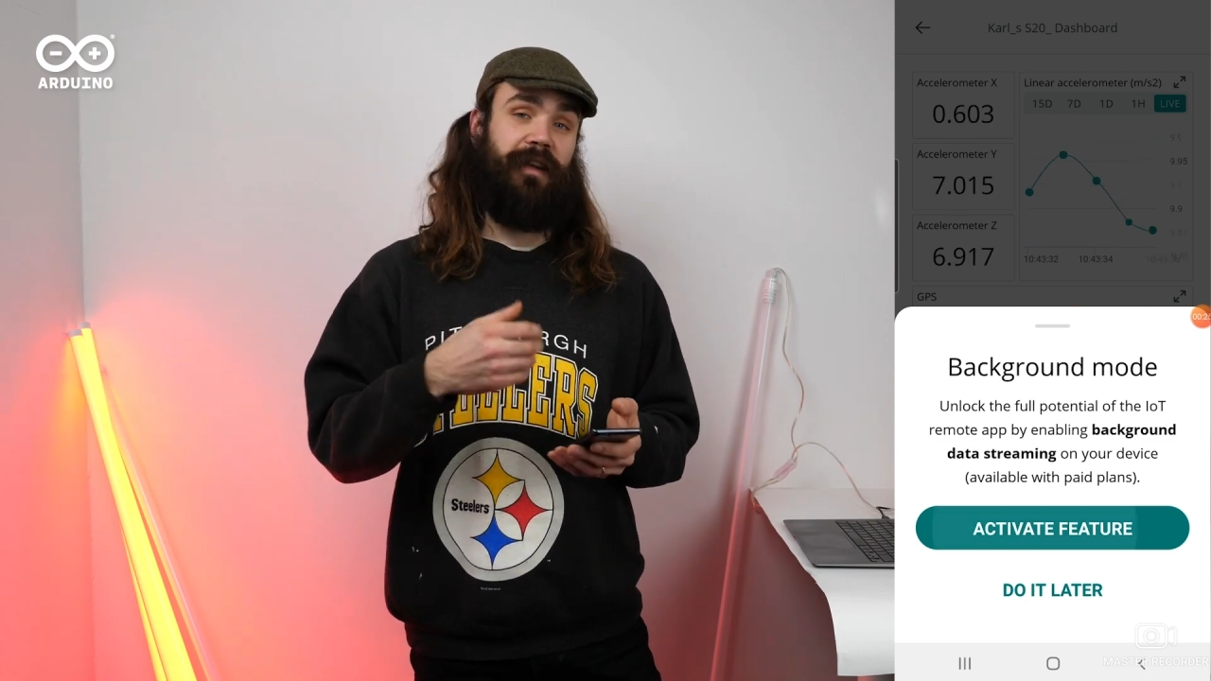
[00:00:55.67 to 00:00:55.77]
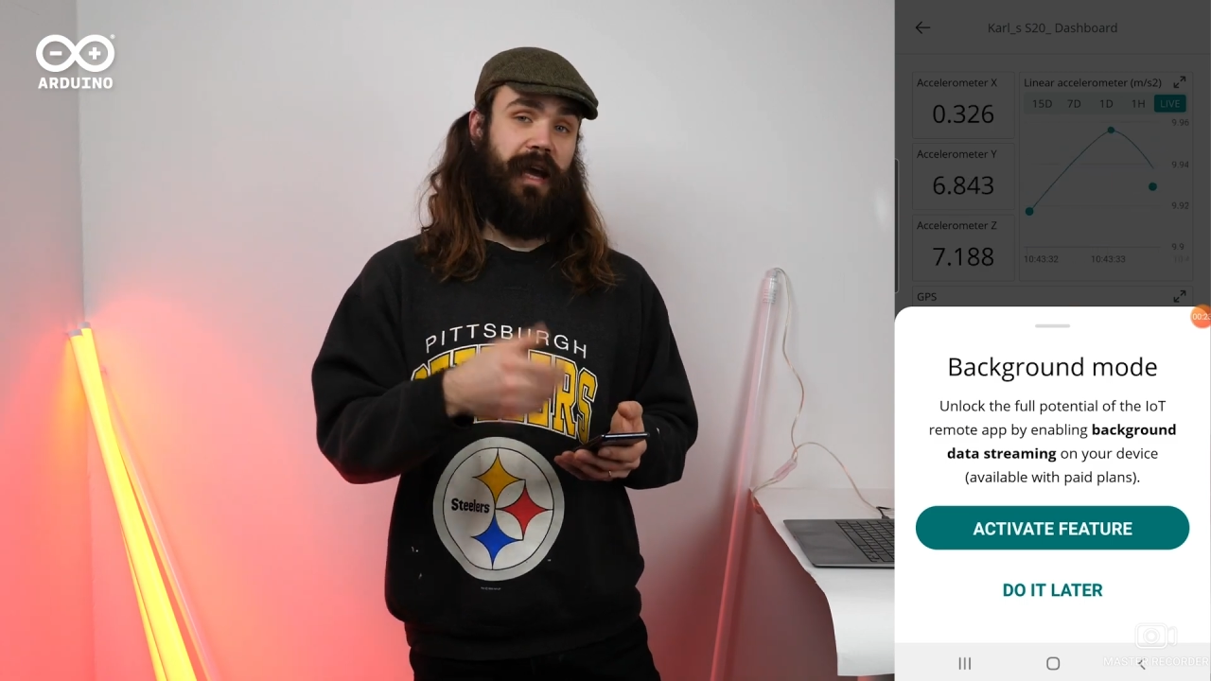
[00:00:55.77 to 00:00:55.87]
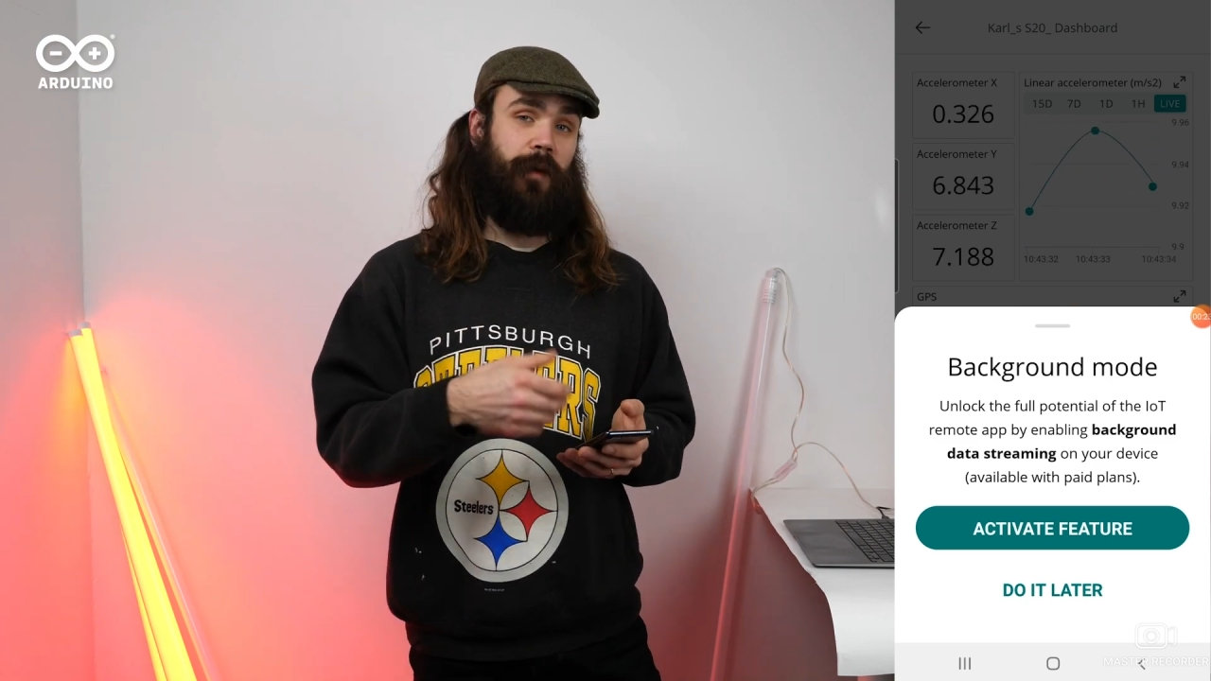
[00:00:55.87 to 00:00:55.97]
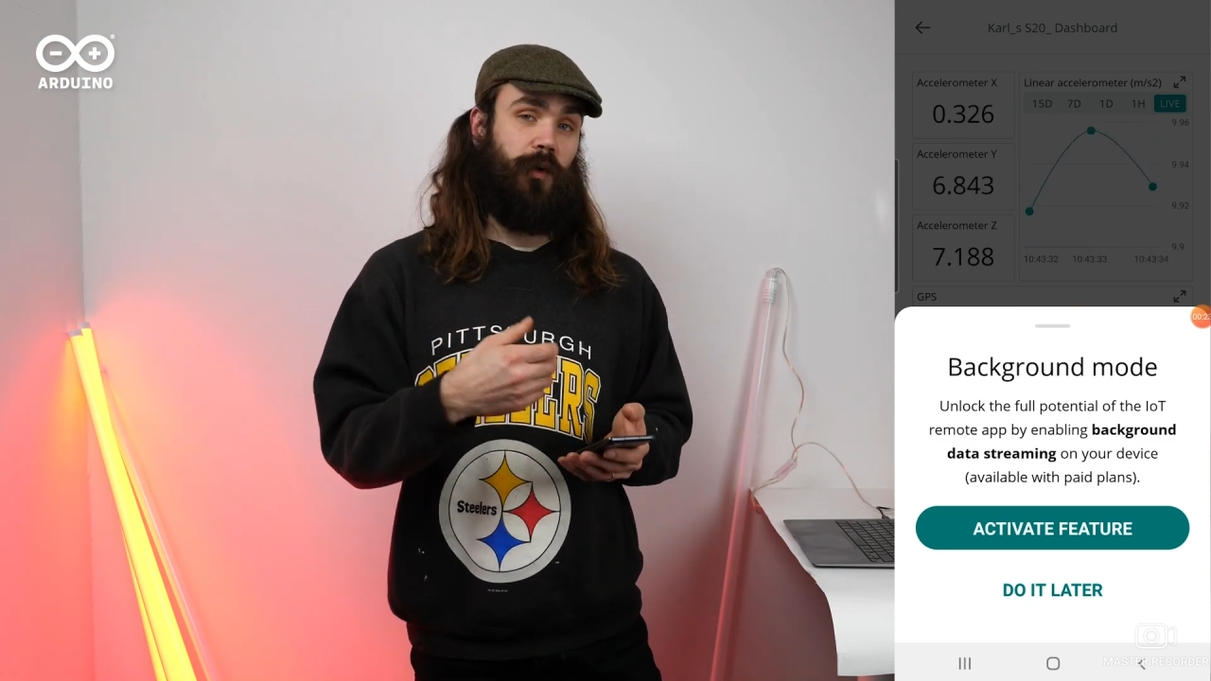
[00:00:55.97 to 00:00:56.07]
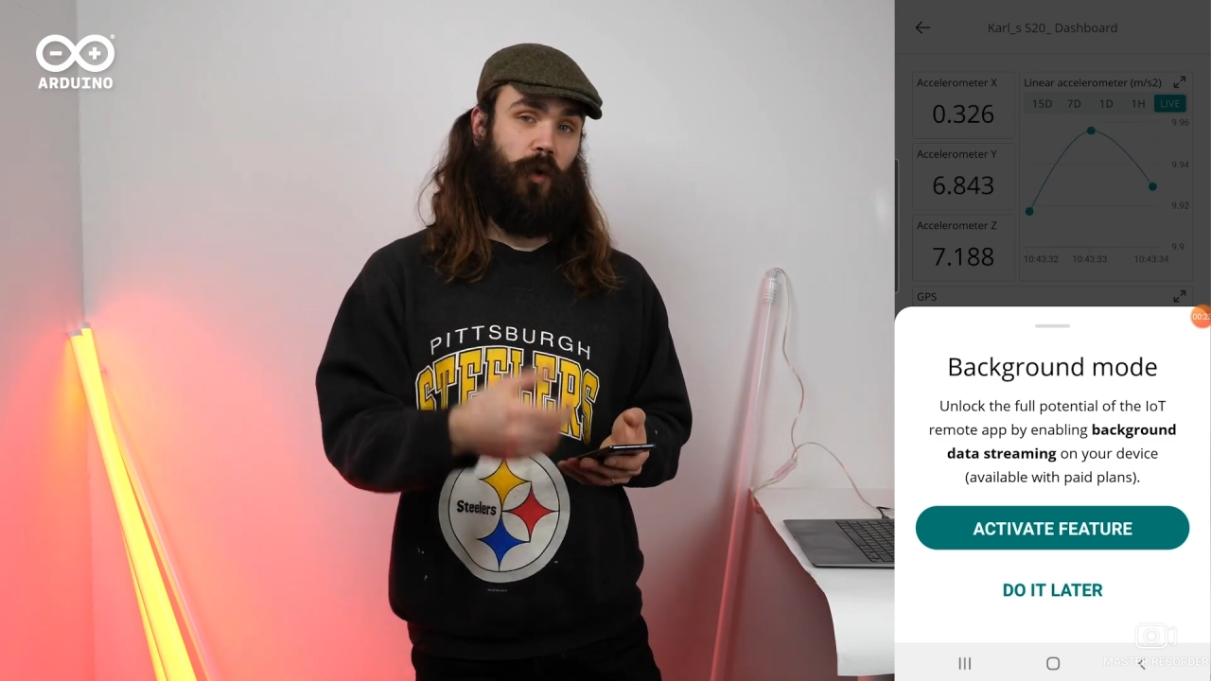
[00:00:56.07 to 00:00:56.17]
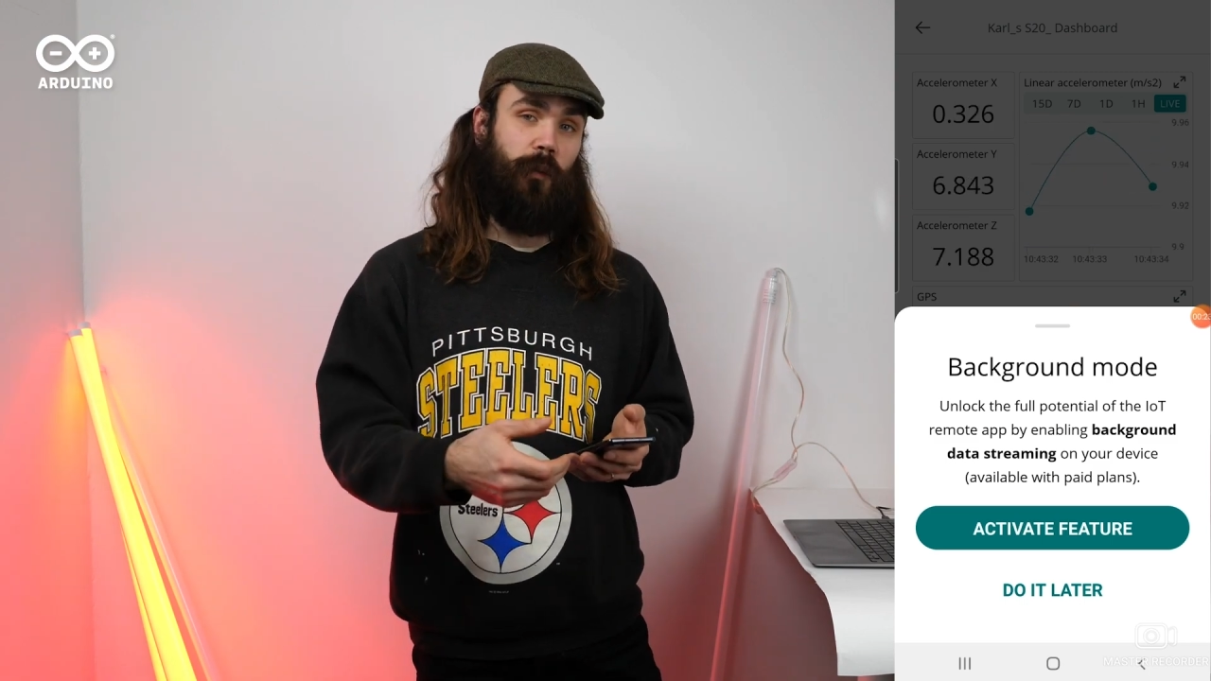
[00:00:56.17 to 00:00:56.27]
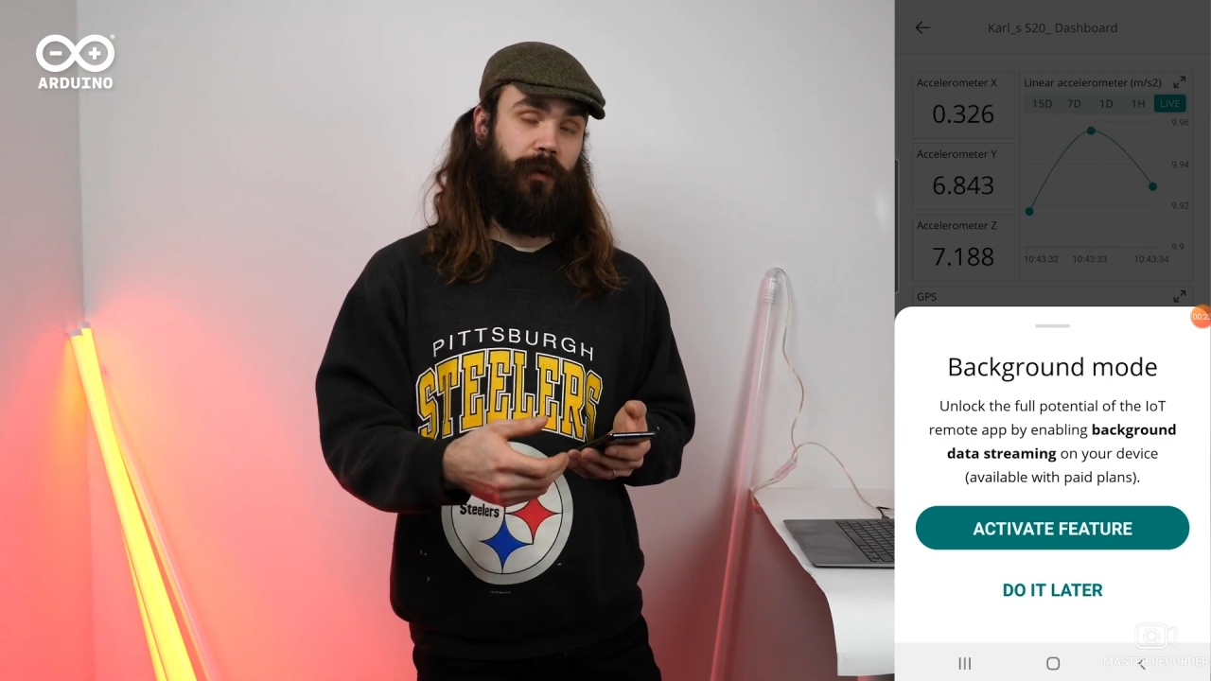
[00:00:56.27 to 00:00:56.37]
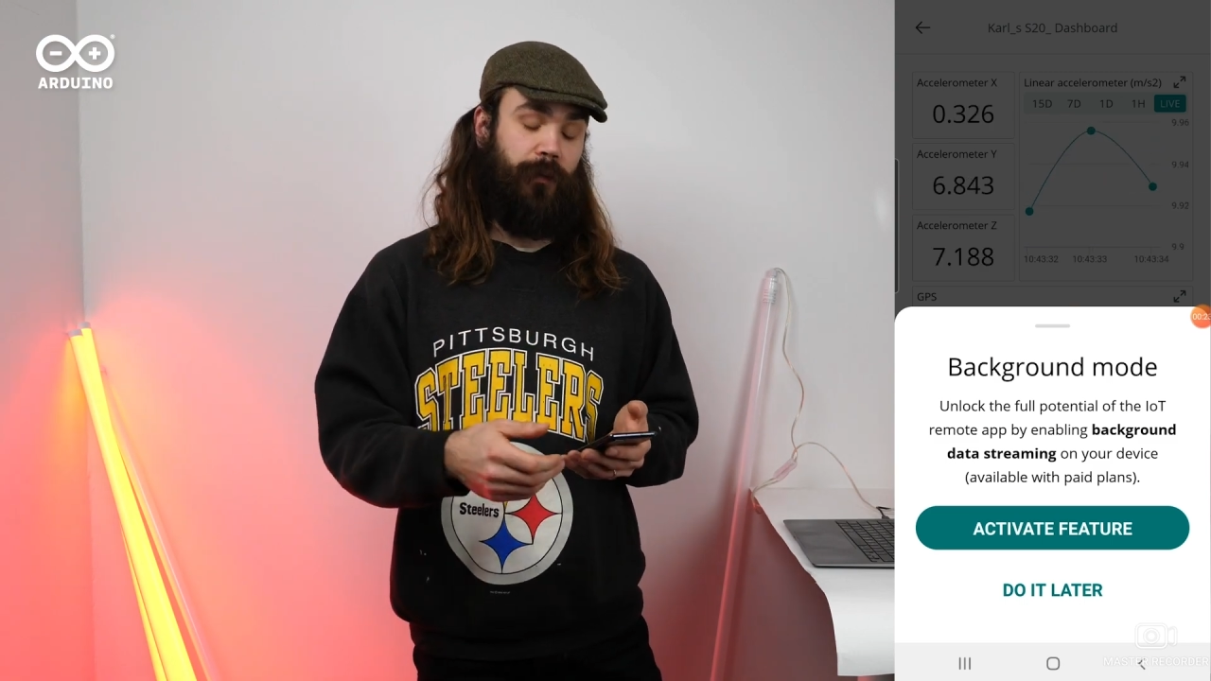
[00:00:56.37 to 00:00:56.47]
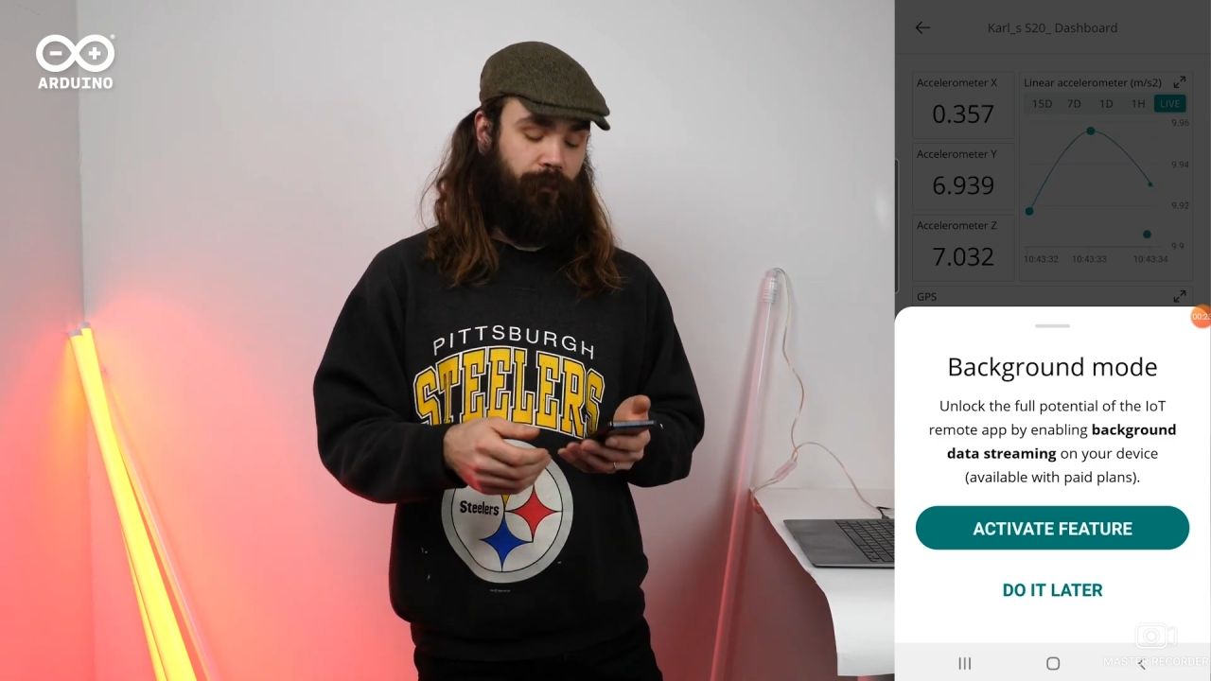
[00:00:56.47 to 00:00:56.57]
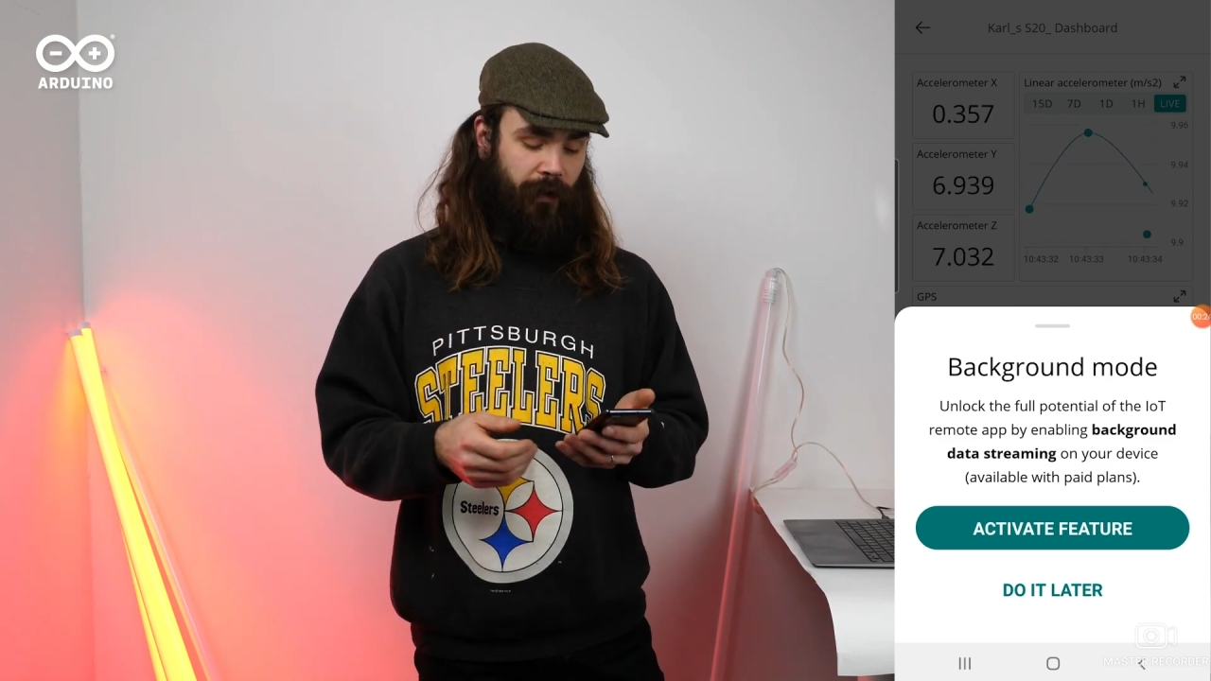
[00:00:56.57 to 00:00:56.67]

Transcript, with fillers: the app open.